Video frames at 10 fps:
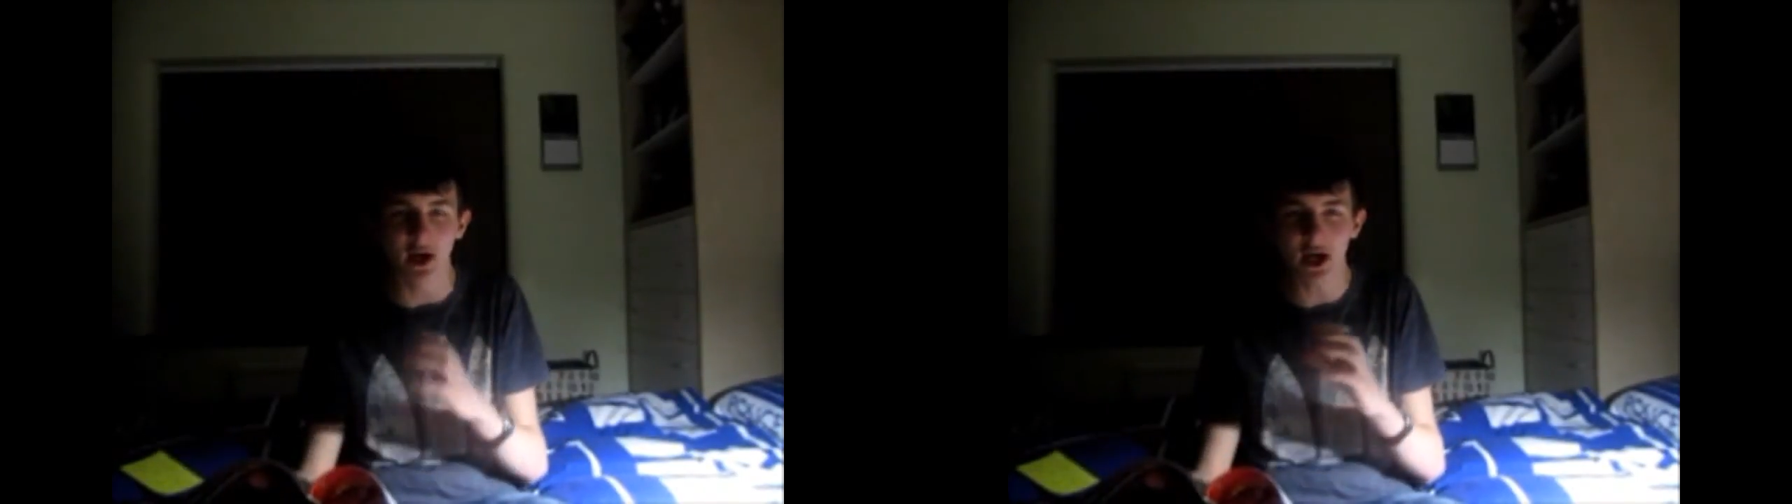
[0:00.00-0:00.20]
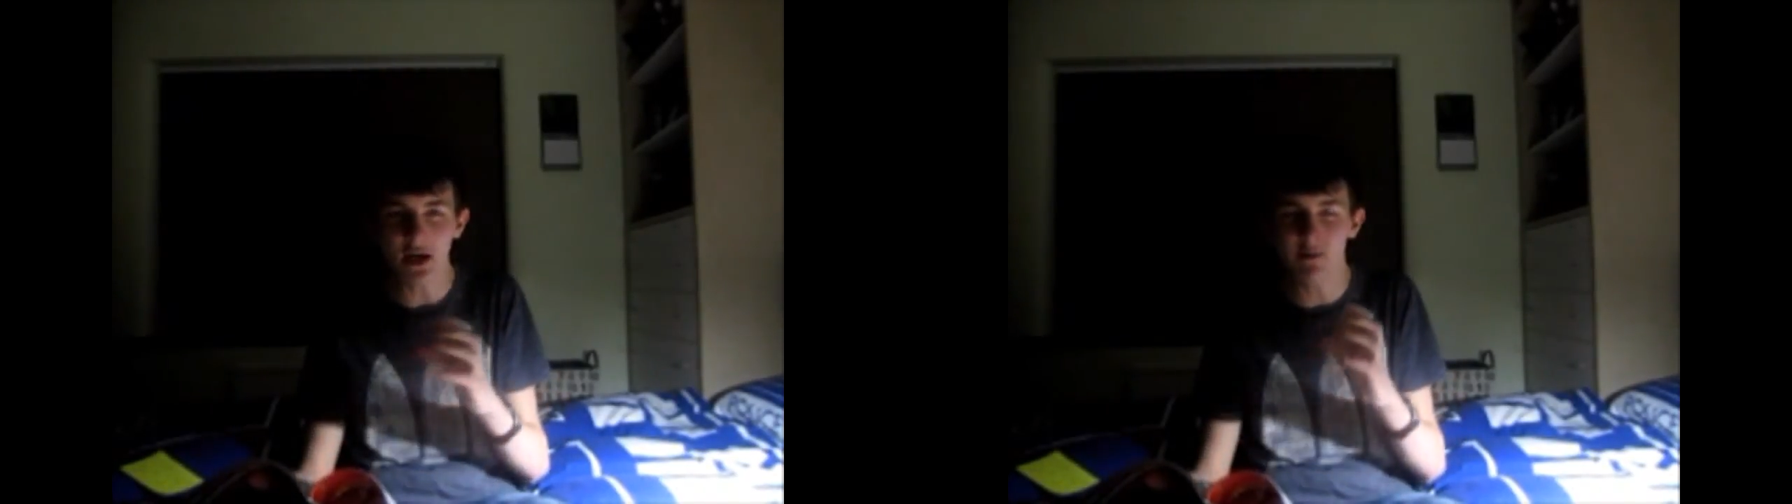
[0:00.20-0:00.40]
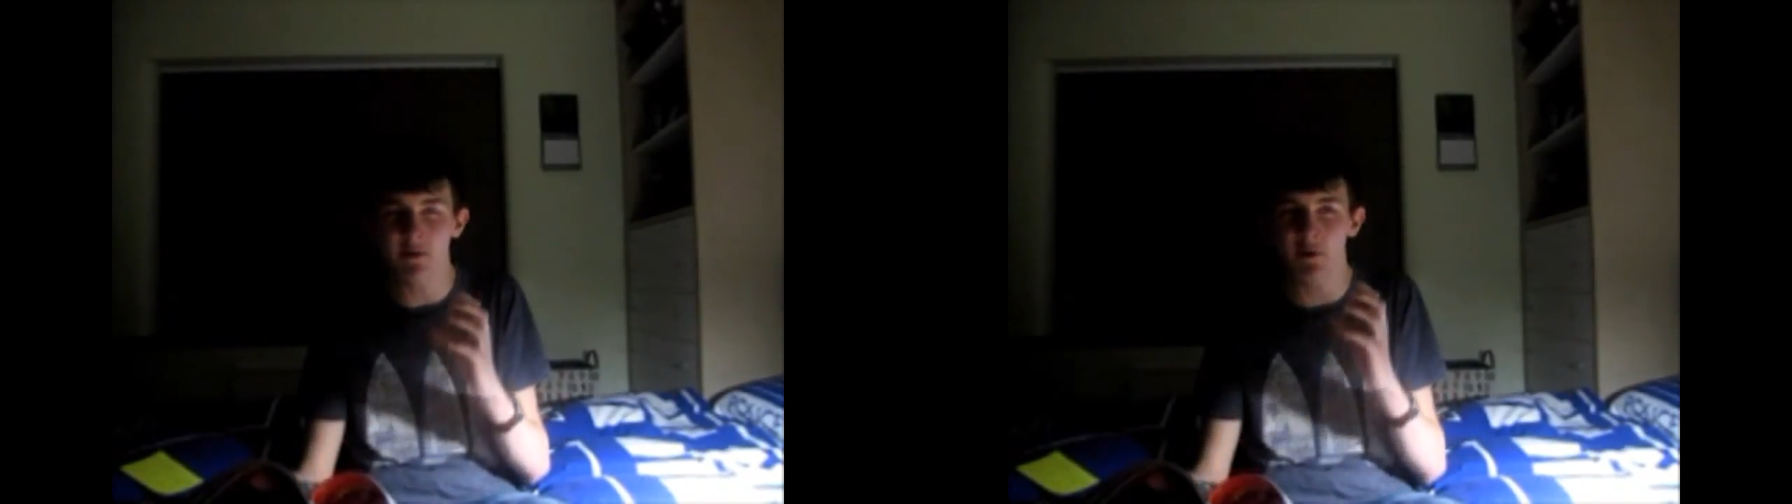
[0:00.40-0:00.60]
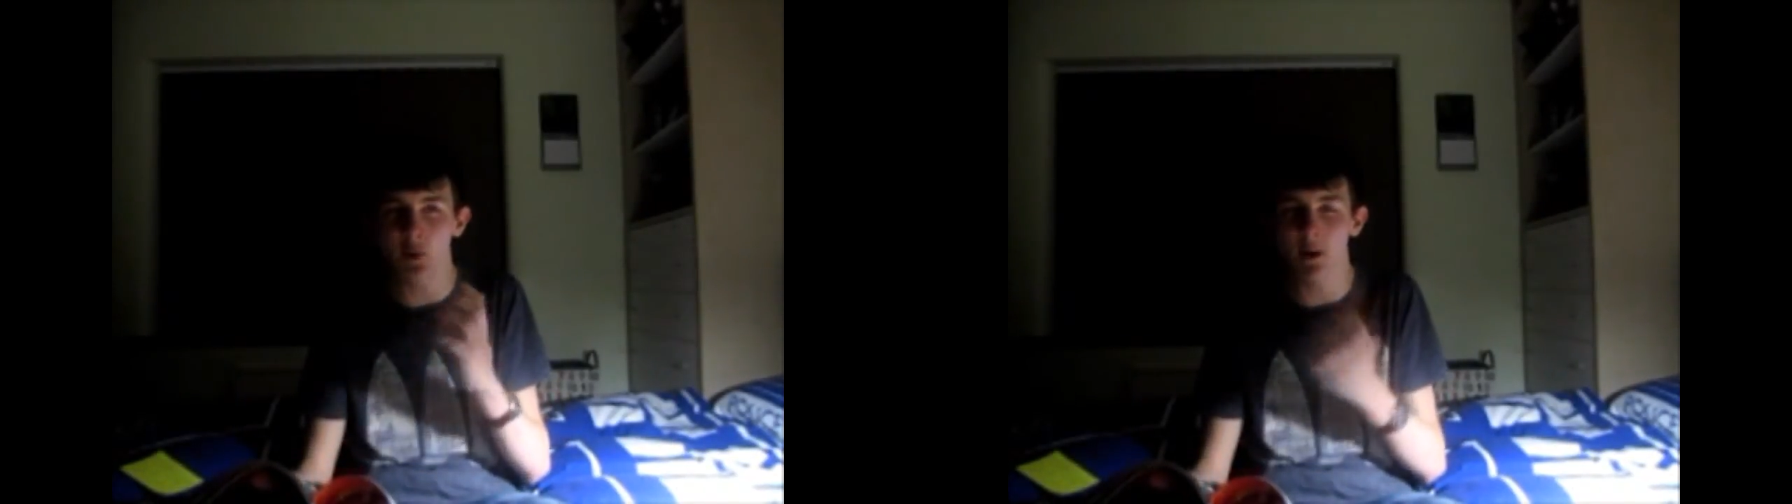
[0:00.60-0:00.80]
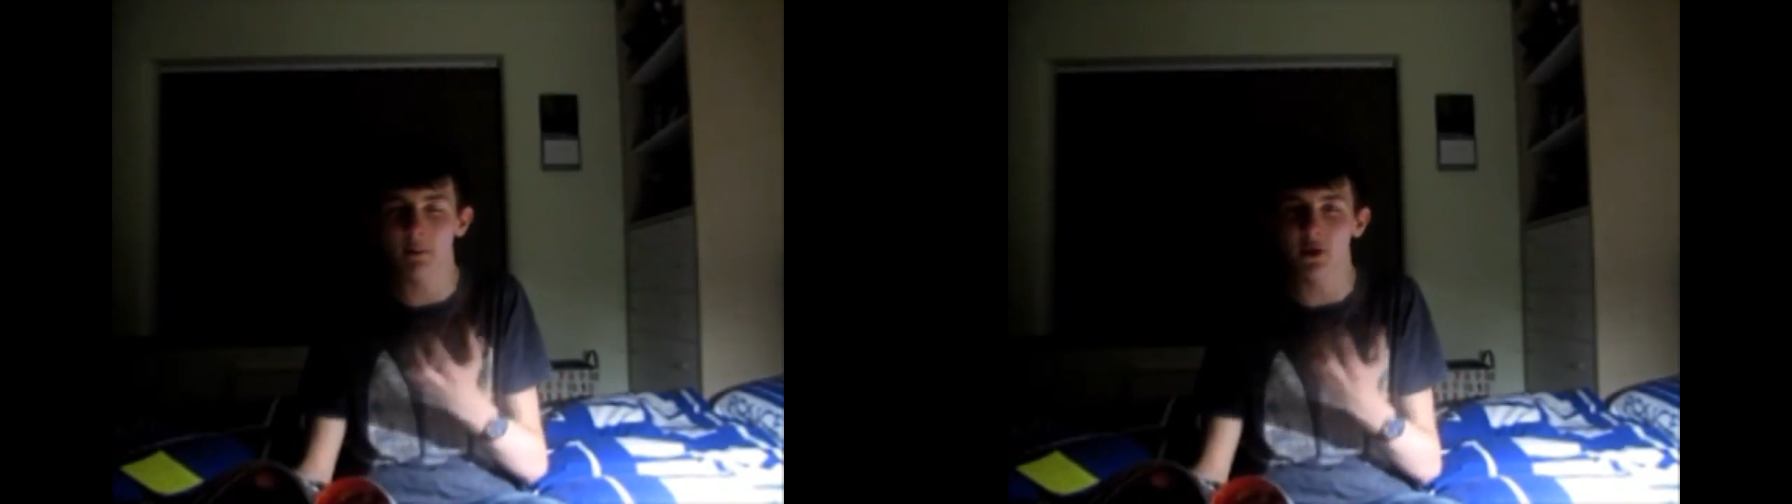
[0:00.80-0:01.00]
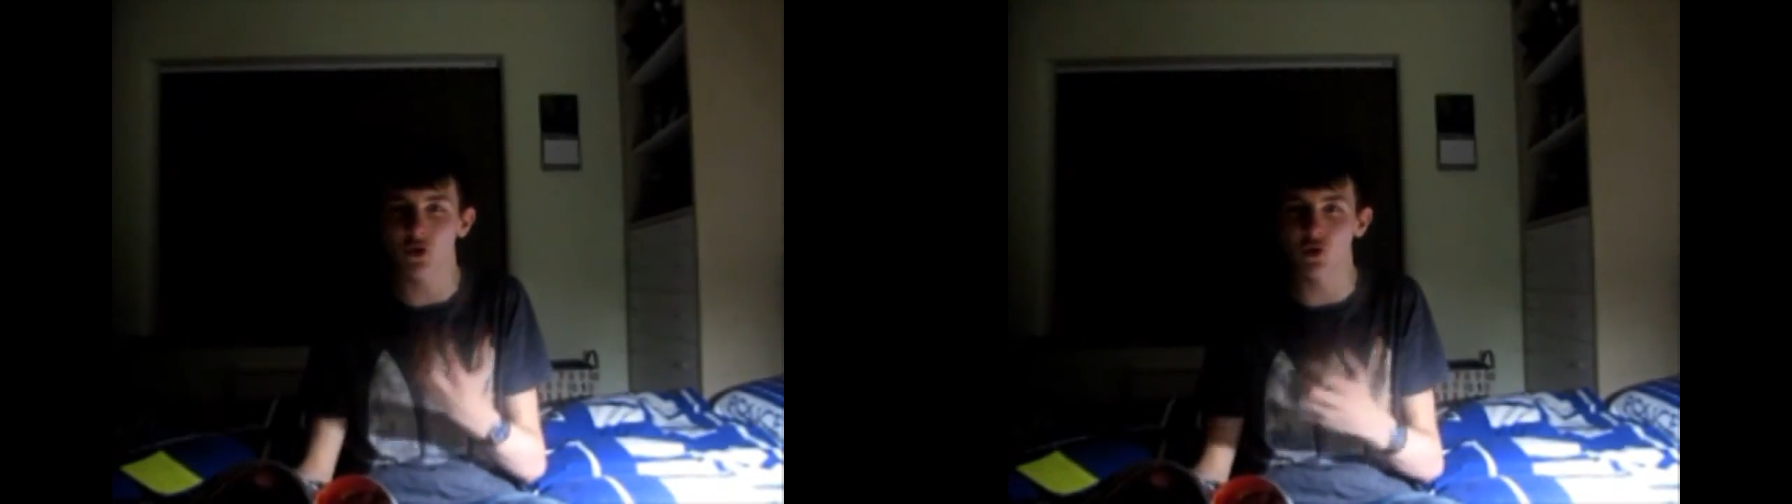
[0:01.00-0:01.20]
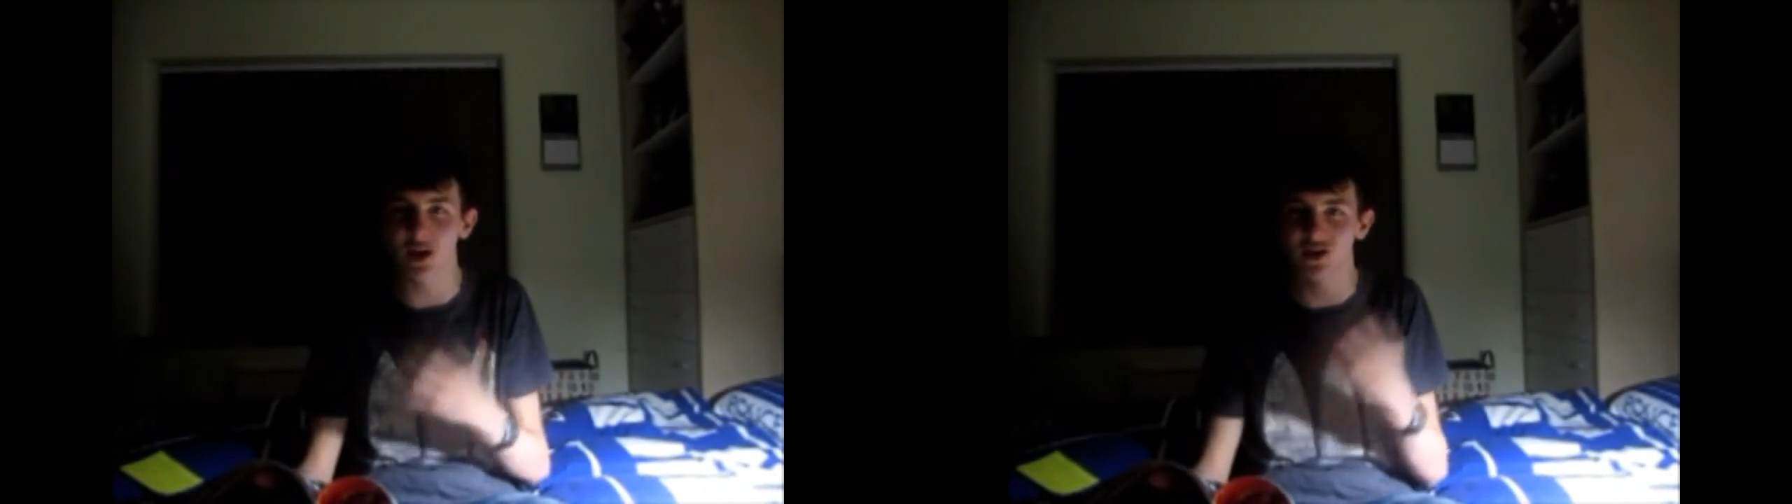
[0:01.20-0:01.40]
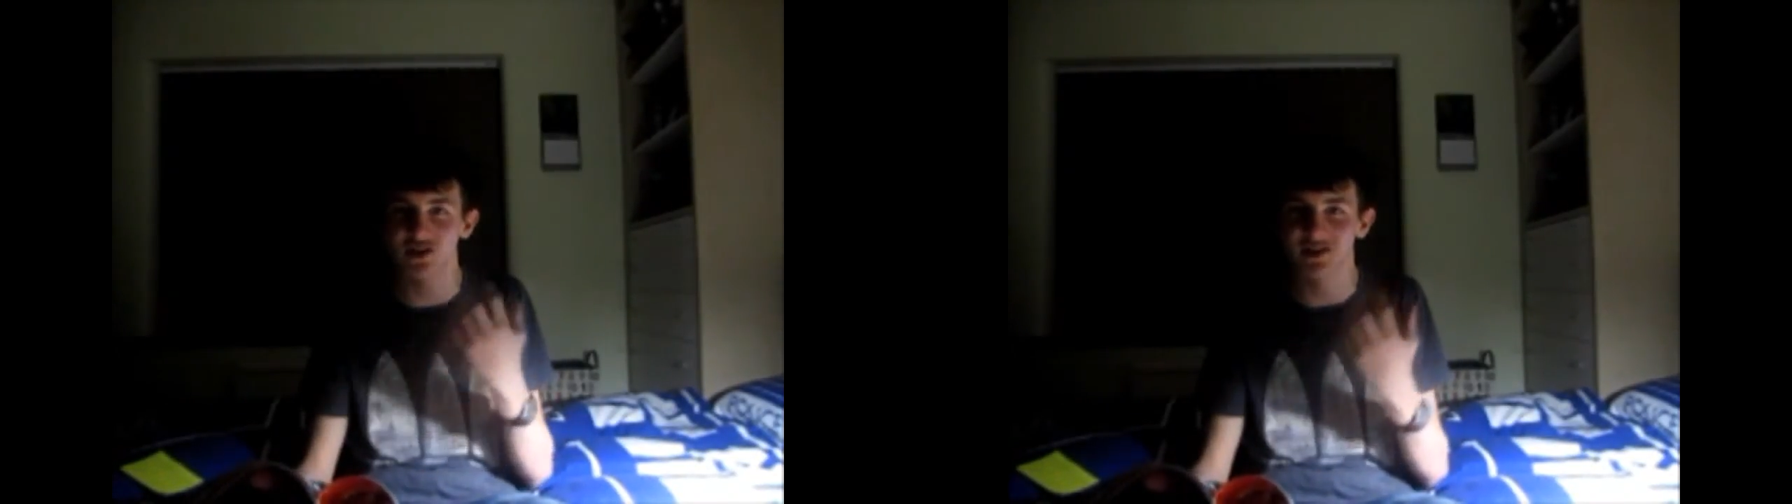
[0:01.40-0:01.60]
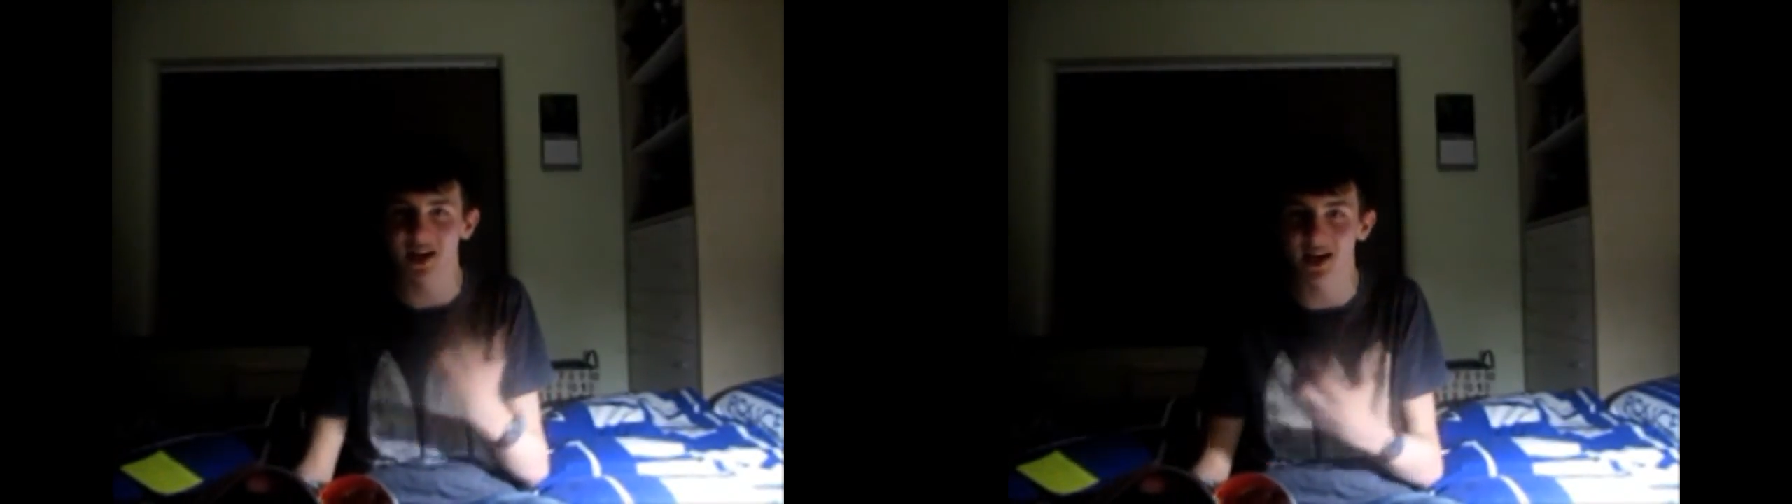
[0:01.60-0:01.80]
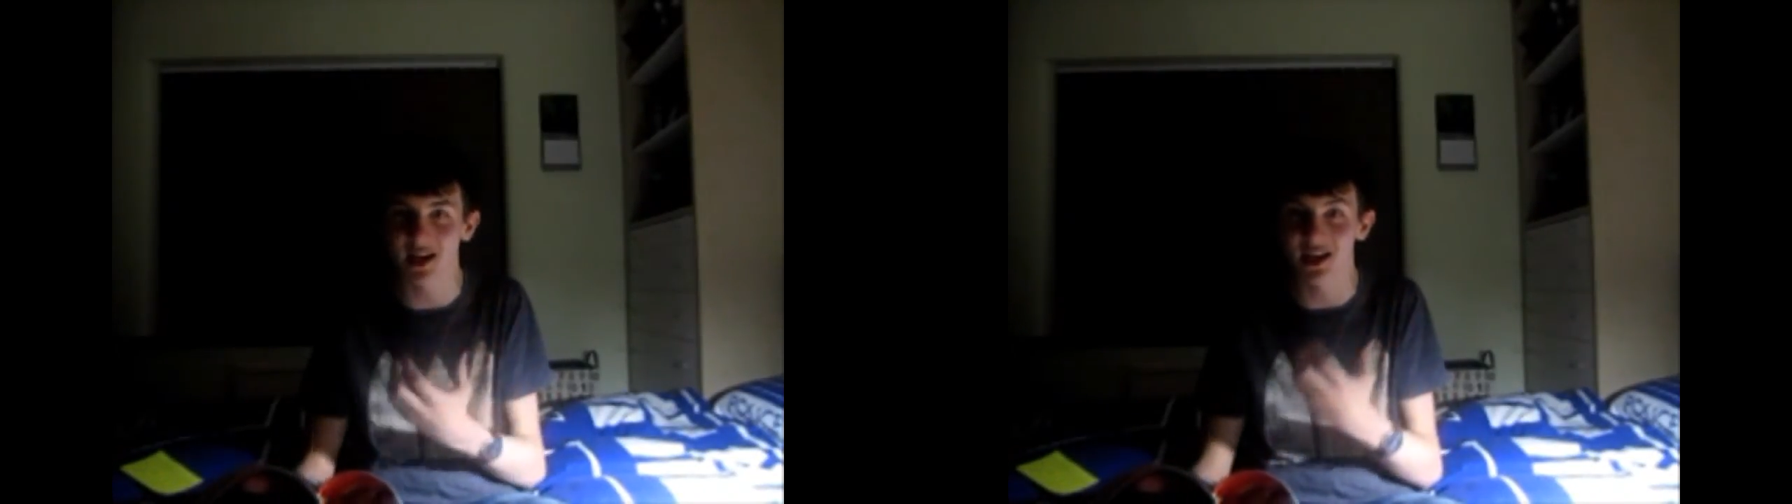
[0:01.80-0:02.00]
Even from when Bill's reaction
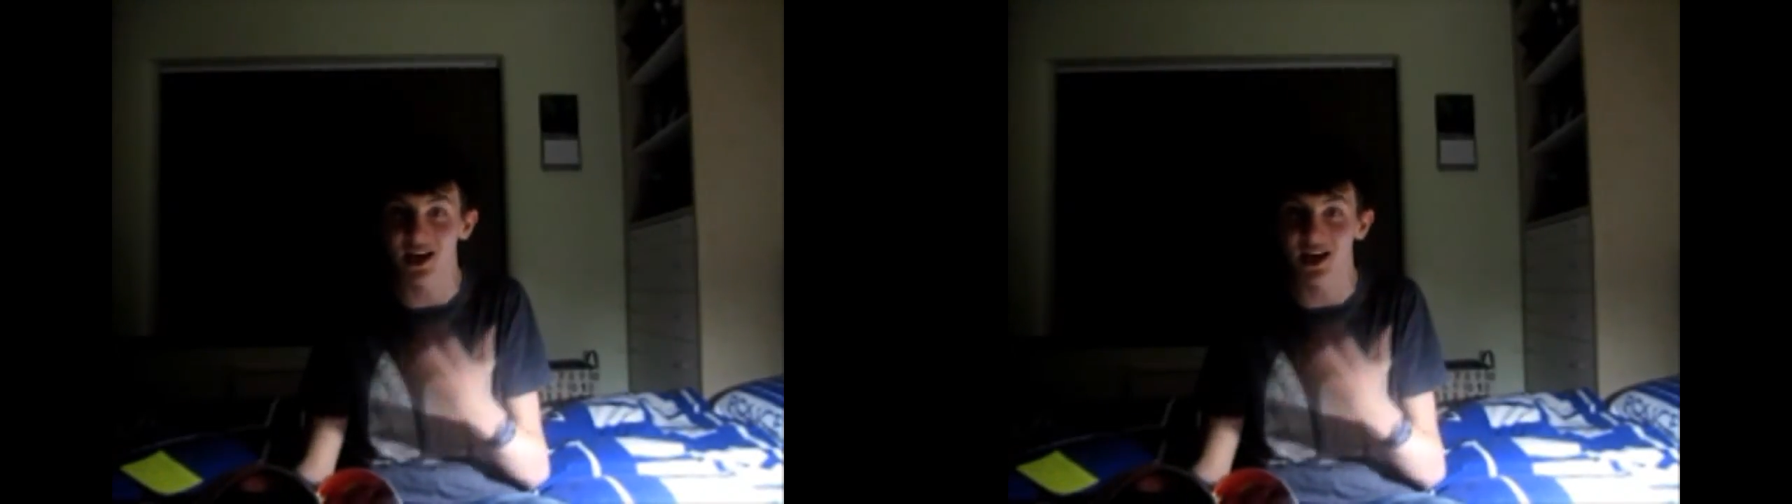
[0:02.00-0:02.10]
saying,